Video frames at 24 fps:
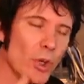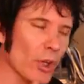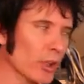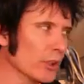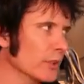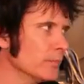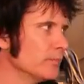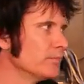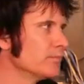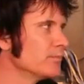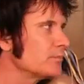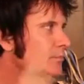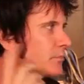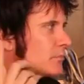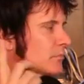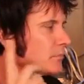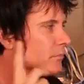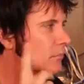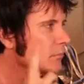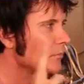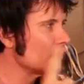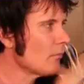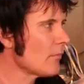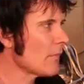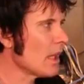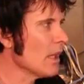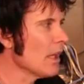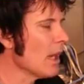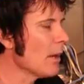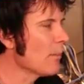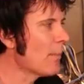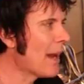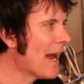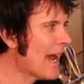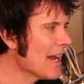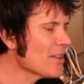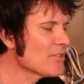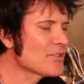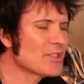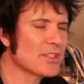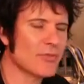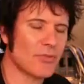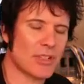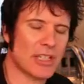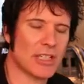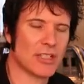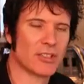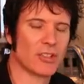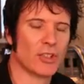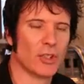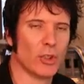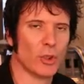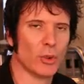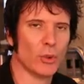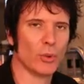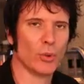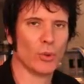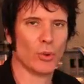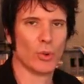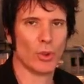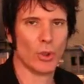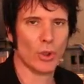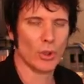work. A passive EQ